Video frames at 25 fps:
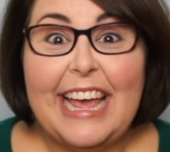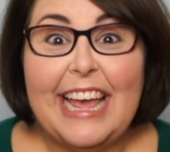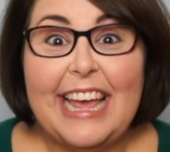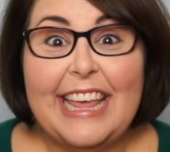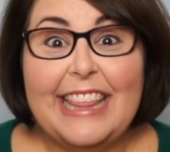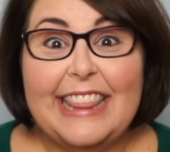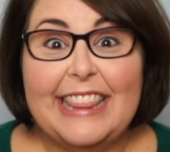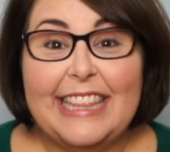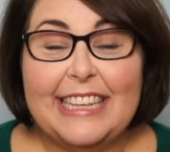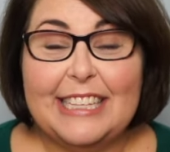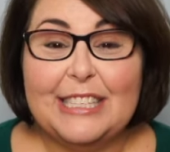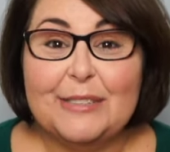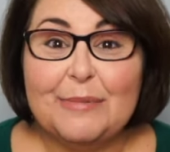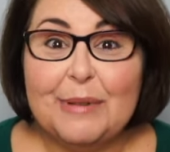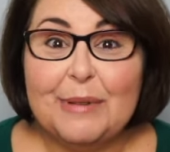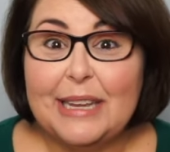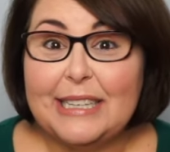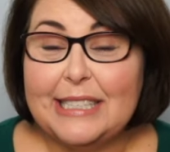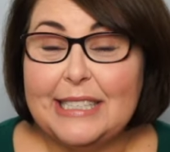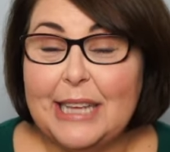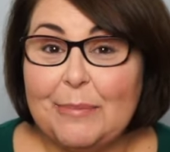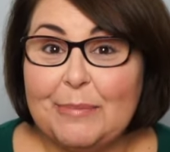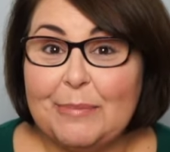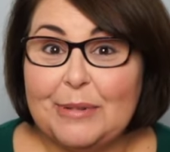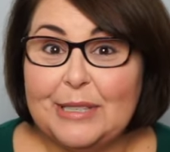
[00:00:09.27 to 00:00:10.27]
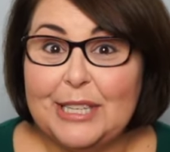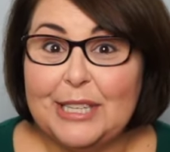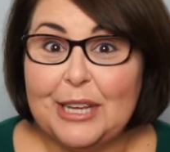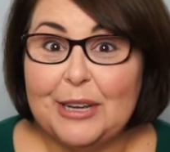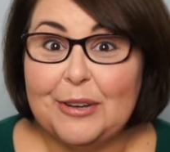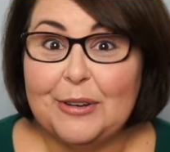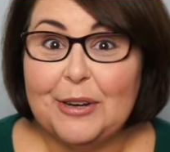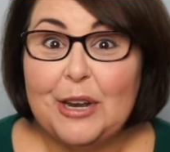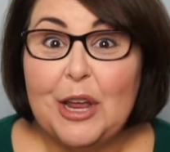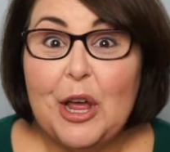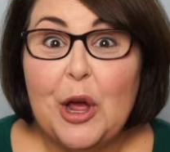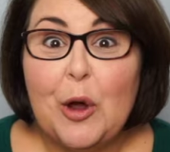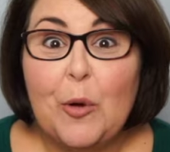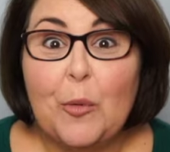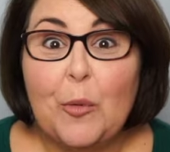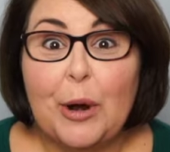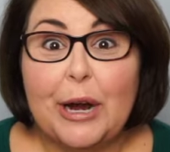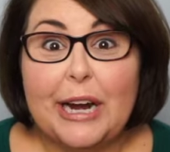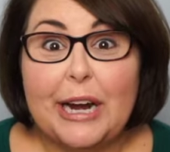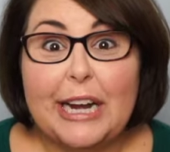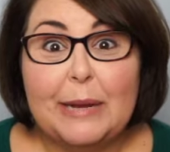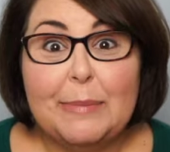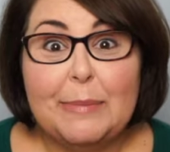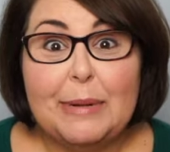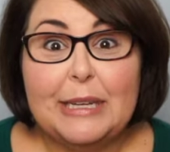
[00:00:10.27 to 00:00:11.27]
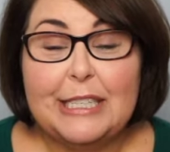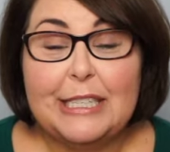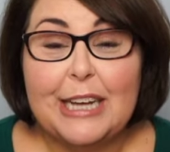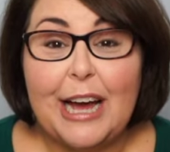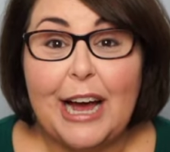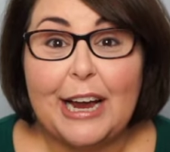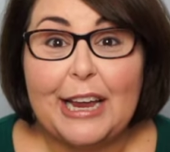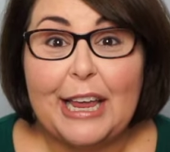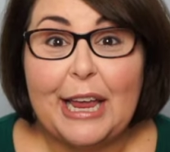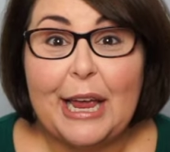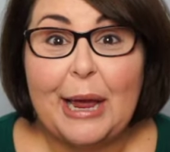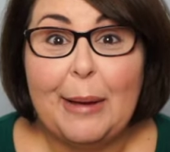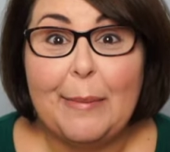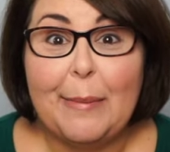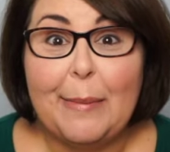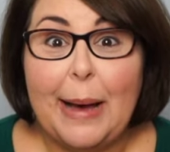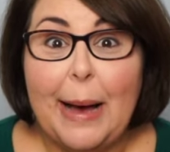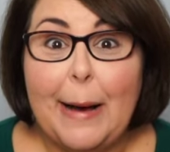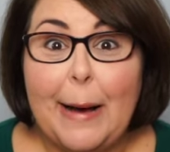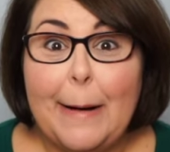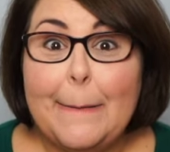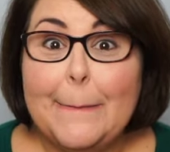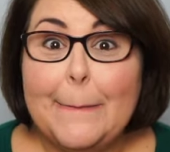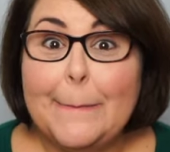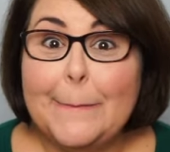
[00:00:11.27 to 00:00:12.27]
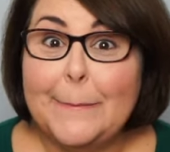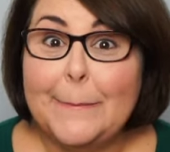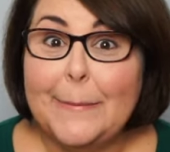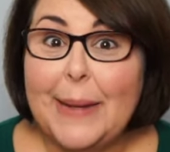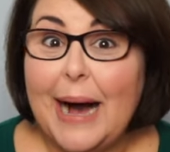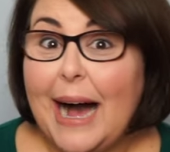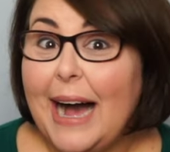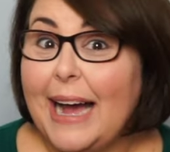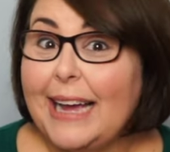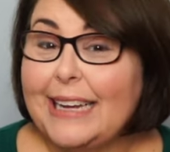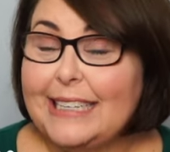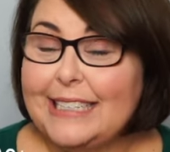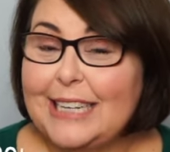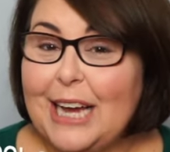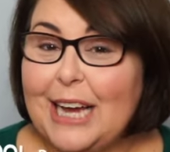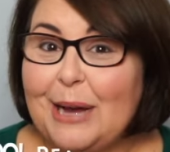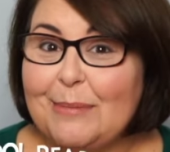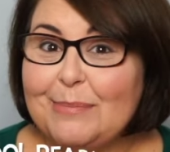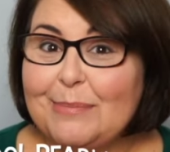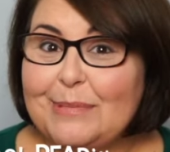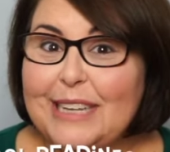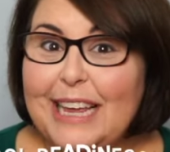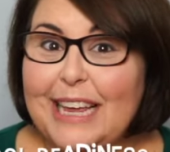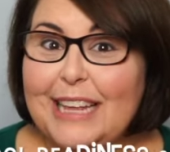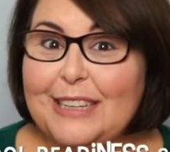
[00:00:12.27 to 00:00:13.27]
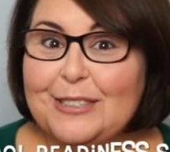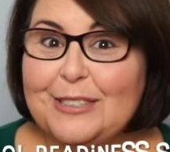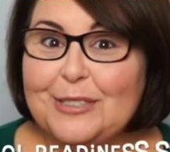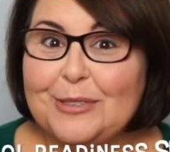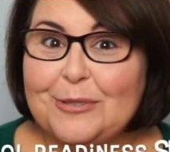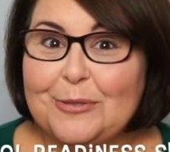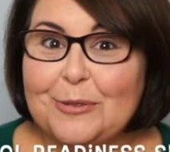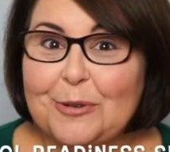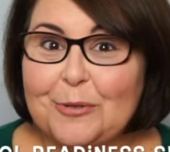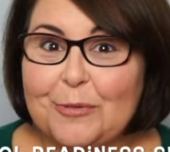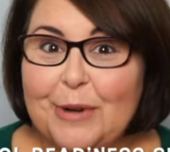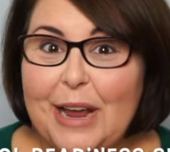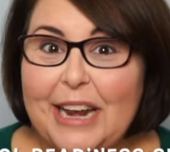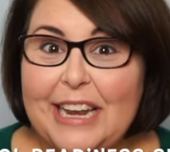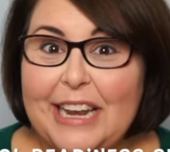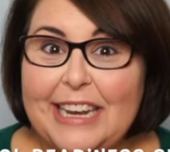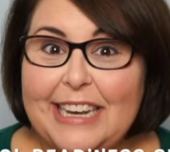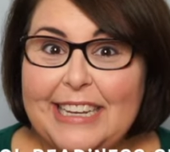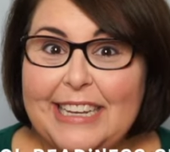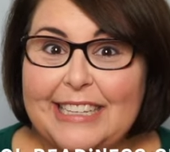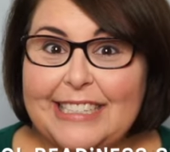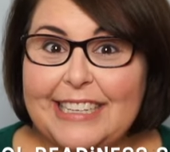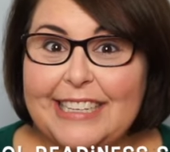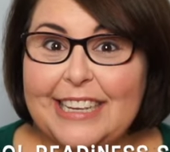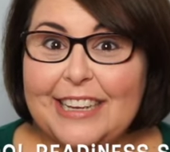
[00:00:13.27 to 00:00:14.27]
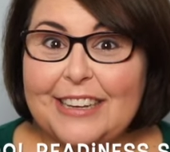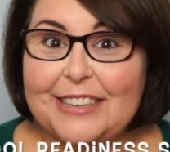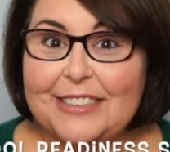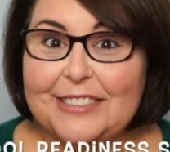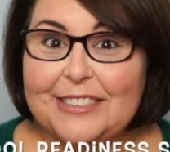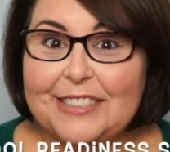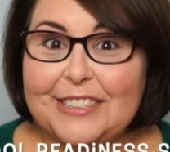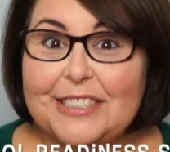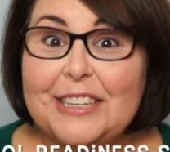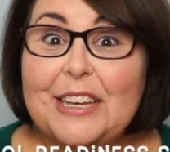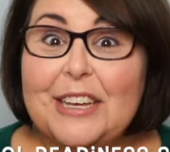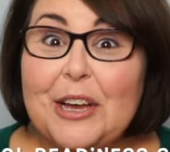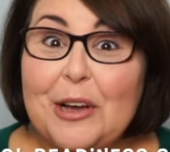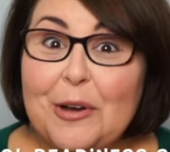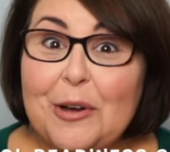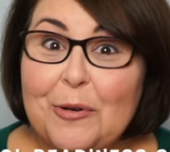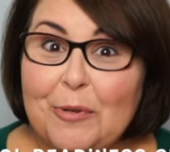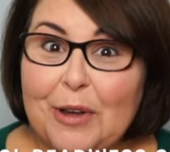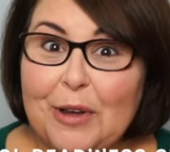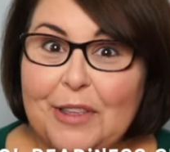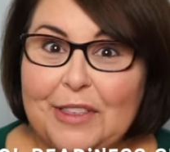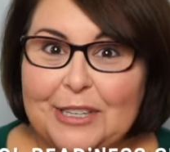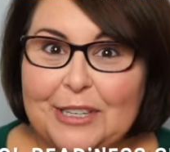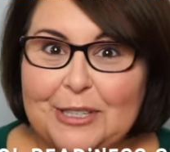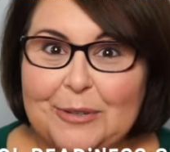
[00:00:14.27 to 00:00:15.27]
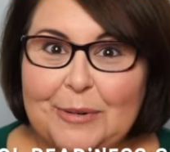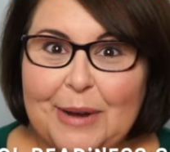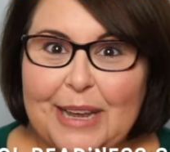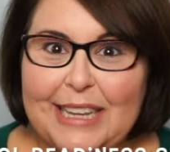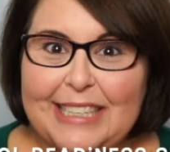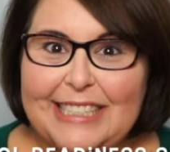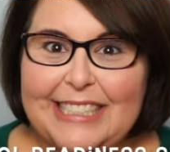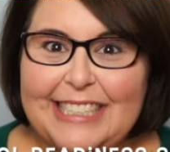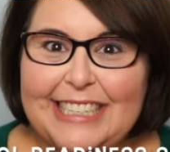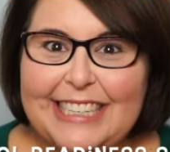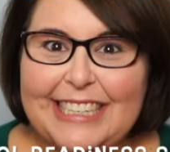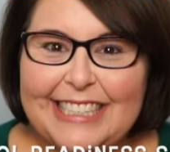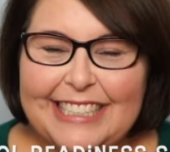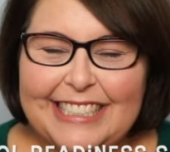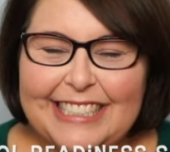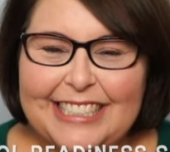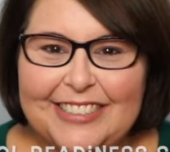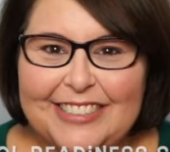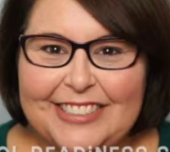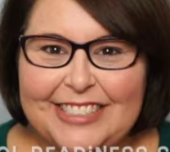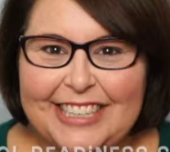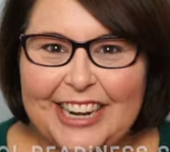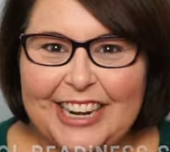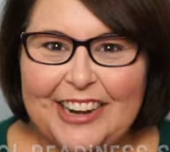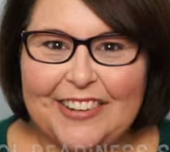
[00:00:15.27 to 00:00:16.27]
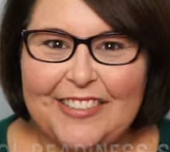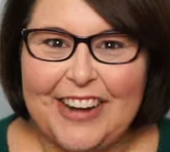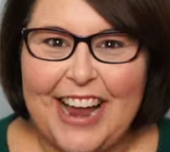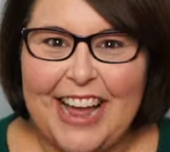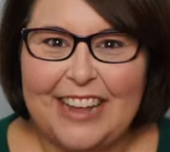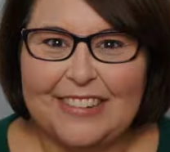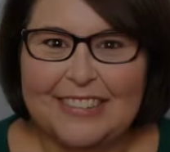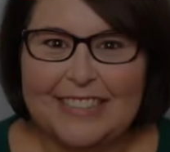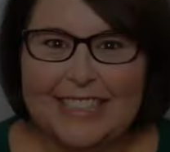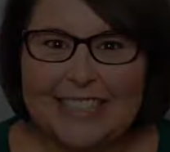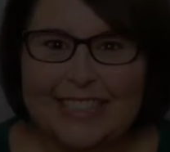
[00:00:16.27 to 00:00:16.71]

In this week's episode, we're going to be talking about my top 10 school readiness skills with a twist, so stick around.